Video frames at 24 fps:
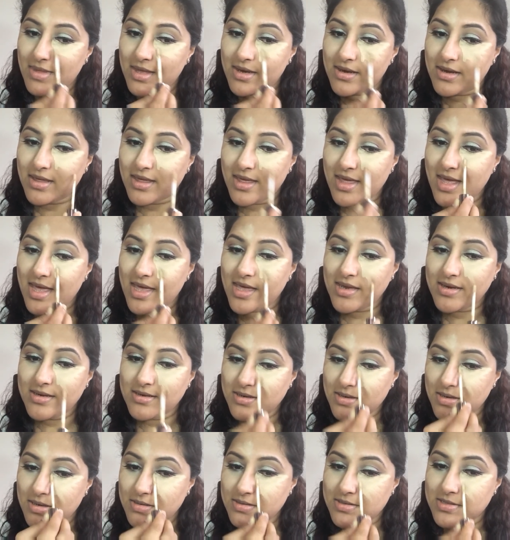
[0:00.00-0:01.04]
And
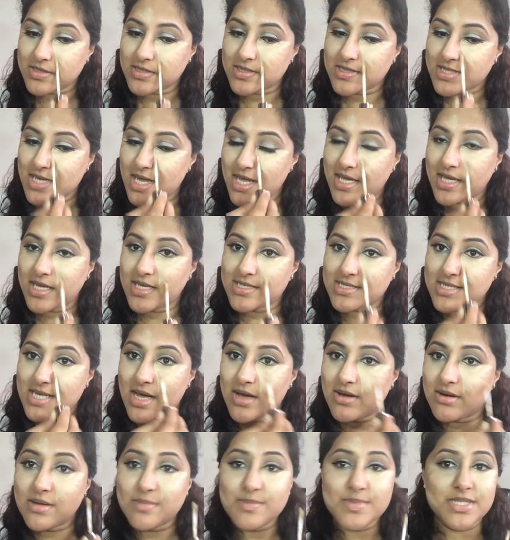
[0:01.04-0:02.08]
again, just take it
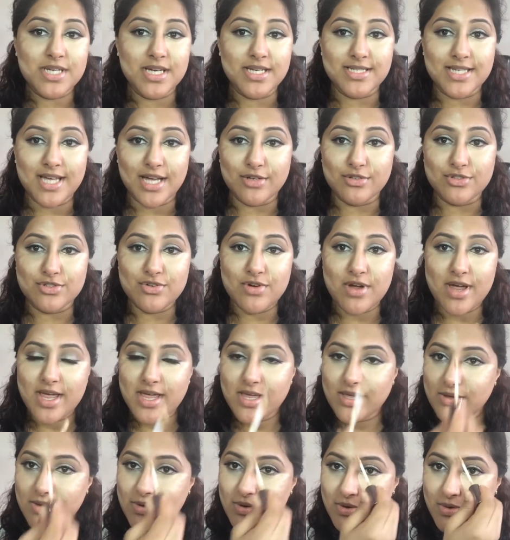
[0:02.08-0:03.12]
down, upside down
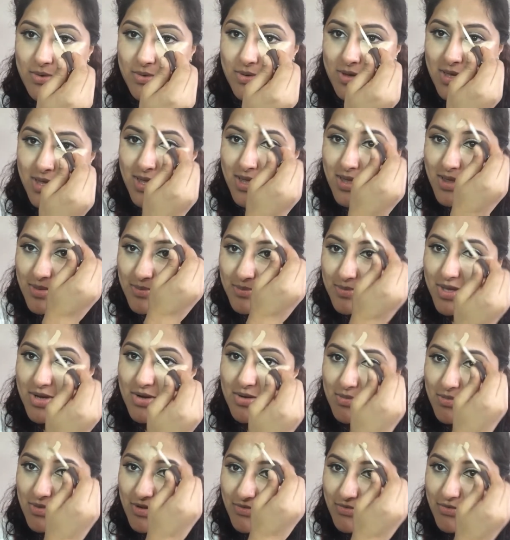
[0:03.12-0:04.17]
triangle, bit
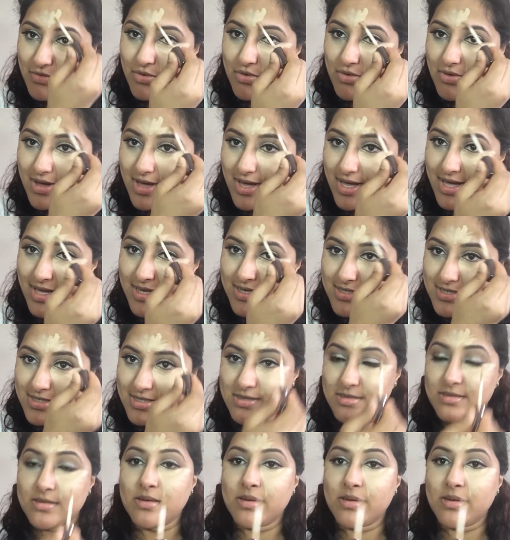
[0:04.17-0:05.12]
on my forehead,